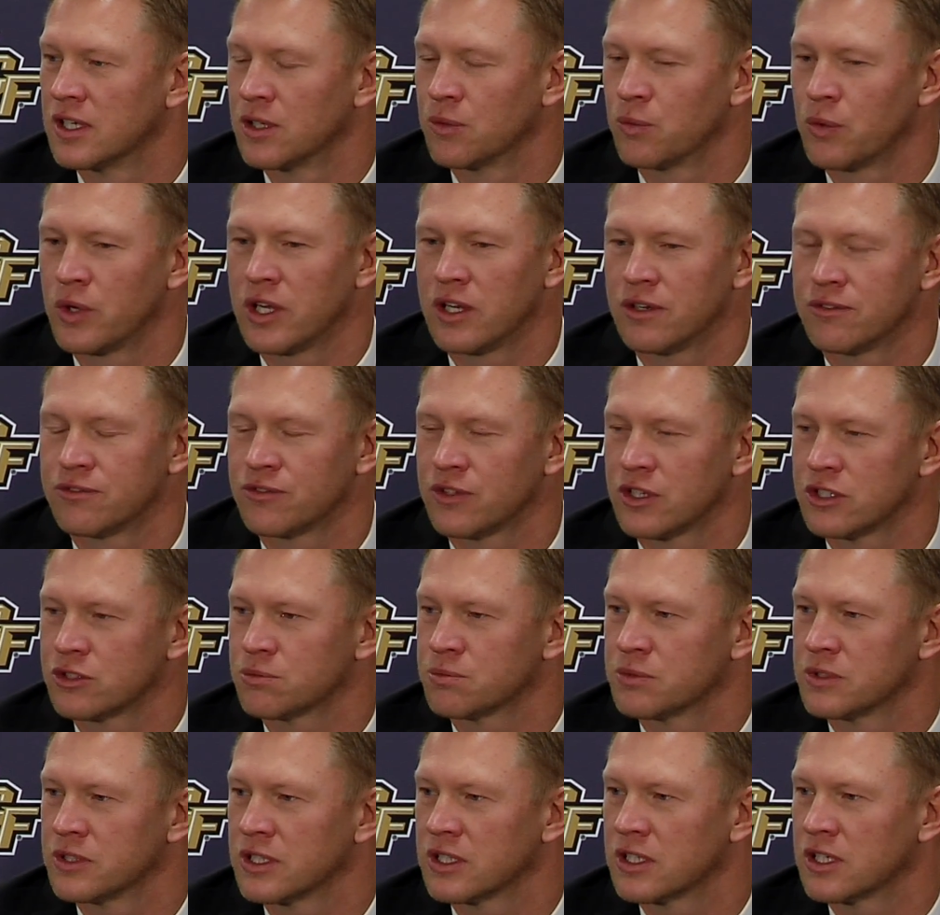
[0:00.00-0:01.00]
We have
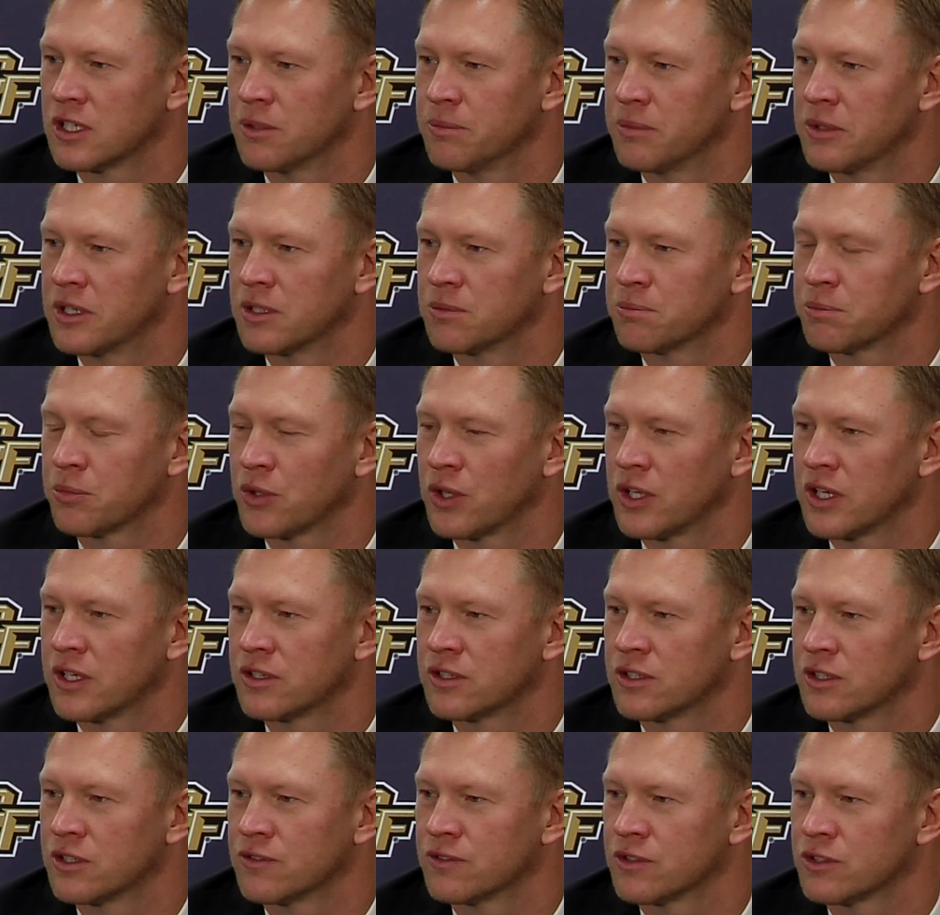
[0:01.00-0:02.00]
freshmen that come in and play
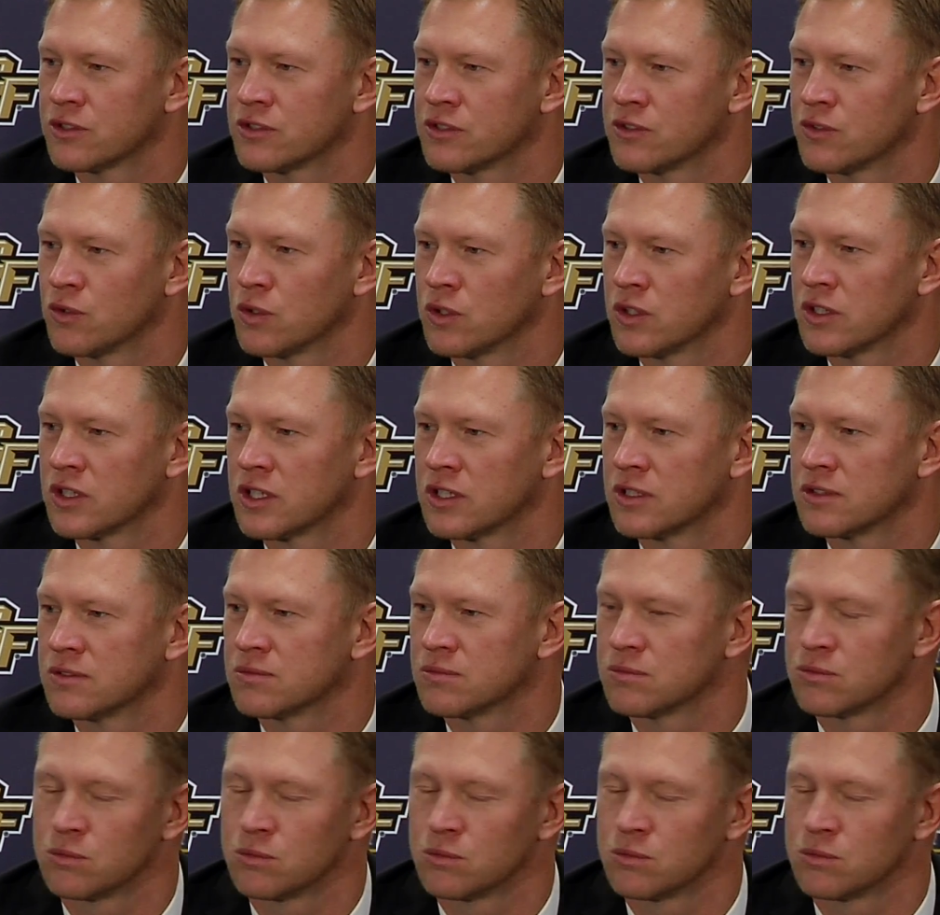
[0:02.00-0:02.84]
at the University of Oregon.